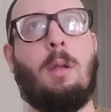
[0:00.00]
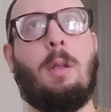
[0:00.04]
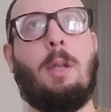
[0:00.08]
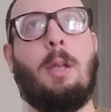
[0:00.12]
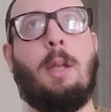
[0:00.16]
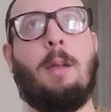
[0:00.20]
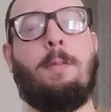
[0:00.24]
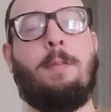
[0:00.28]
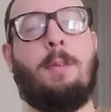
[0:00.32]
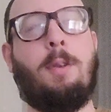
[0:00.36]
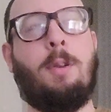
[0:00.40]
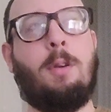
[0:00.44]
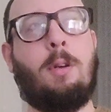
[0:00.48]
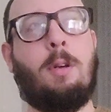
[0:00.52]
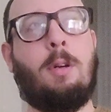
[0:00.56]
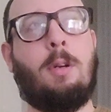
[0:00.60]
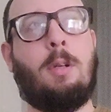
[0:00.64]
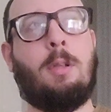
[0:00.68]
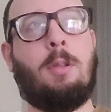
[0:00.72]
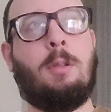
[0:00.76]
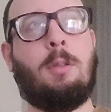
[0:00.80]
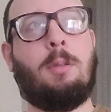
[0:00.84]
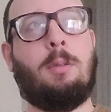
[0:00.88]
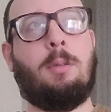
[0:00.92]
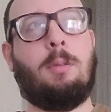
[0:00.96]
If
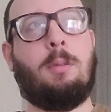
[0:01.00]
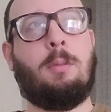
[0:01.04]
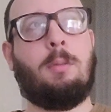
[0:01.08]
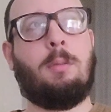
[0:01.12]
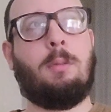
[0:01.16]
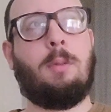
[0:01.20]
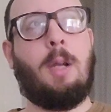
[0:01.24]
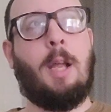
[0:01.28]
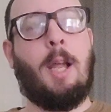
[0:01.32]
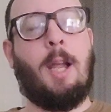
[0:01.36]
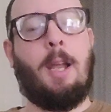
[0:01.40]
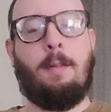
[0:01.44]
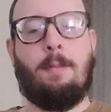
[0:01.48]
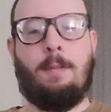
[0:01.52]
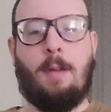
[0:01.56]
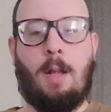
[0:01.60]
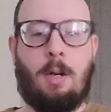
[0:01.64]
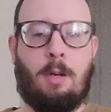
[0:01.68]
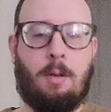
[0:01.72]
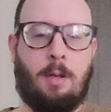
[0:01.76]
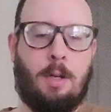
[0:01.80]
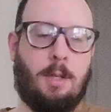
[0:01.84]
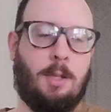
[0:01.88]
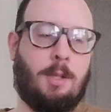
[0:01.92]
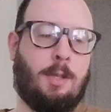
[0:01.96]
you're a
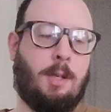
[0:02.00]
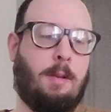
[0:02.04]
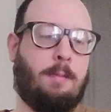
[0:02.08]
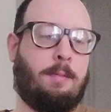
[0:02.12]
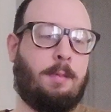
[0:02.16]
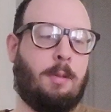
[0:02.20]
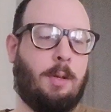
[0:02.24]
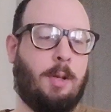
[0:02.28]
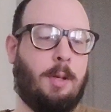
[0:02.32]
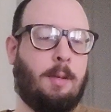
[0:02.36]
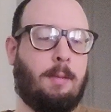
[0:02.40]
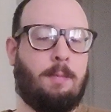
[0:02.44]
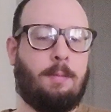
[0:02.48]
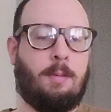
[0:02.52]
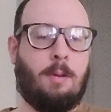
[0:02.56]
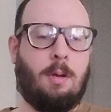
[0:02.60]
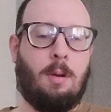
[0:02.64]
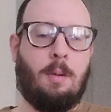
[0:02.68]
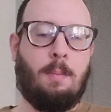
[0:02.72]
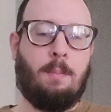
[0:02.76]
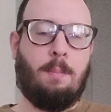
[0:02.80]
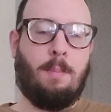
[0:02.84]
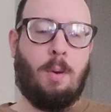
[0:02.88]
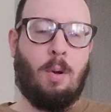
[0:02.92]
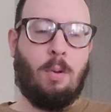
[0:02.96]
veteran suffering
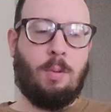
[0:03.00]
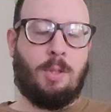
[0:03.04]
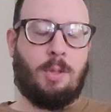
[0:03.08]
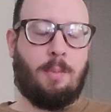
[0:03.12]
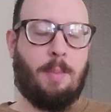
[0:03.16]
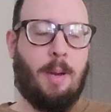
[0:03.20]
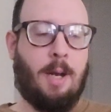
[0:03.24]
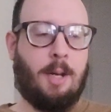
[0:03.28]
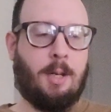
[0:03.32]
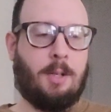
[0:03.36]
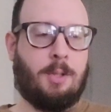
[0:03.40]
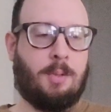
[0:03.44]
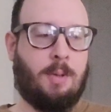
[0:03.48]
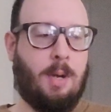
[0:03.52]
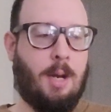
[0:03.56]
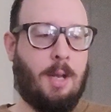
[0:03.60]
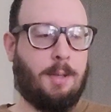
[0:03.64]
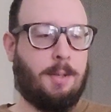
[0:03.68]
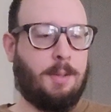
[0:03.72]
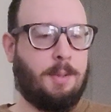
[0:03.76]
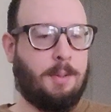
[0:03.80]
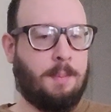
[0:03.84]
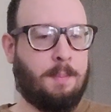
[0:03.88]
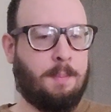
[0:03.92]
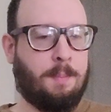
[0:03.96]
from post-traumatic
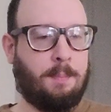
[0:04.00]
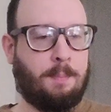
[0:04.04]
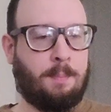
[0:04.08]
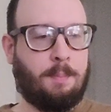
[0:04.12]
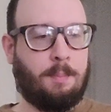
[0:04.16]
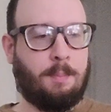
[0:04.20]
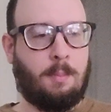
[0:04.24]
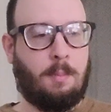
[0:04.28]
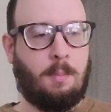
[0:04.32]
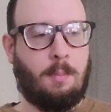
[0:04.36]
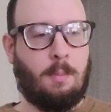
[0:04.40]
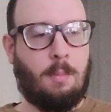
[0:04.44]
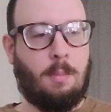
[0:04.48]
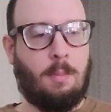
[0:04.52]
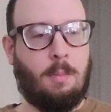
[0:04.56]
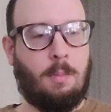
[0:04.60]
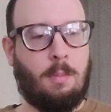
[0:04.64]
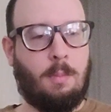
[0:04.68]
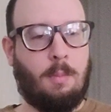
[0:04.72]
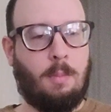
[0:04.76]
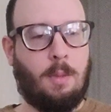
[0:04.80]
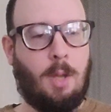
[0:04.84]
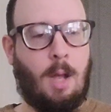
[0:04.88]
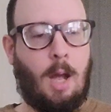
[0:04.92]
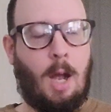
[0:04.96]
stress,
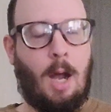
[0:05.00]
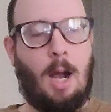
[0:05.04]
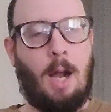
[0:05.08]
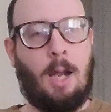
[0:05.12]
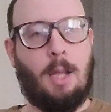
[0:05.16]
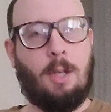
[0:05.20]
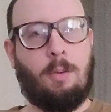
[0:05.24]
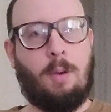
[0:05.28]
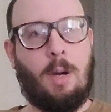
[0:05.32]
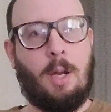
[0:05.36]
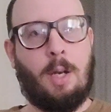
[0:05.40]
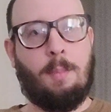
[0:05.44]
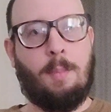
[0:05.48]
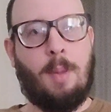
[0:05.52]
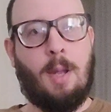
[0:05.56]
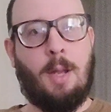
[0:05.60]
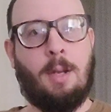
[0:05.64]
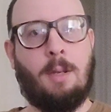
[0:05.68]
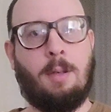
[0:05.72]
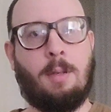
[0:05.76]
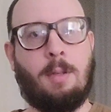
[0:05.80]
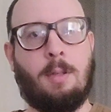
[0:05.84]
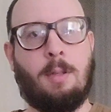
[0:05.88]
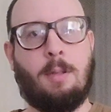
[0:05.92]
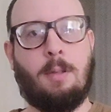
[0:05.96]
I highly
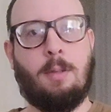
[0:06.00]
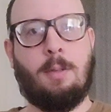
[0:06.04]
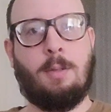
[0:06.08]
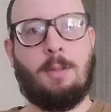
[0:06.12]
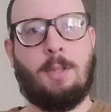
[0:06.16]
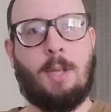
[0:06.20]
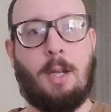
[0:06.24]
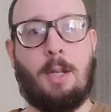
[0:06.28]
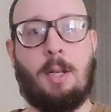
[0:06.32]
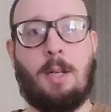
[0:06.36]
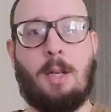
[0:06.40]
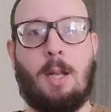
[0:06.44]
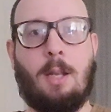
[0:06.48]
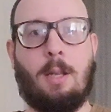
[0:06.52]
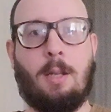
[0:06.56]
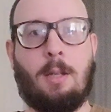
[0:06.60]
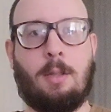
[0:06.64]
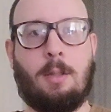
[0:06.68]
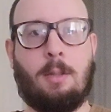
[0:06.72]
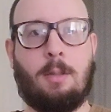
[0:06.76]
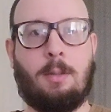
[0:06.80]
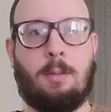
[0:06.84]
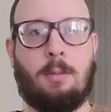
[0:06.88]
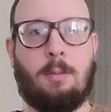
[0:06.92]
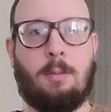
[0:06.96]
recommend psychedelic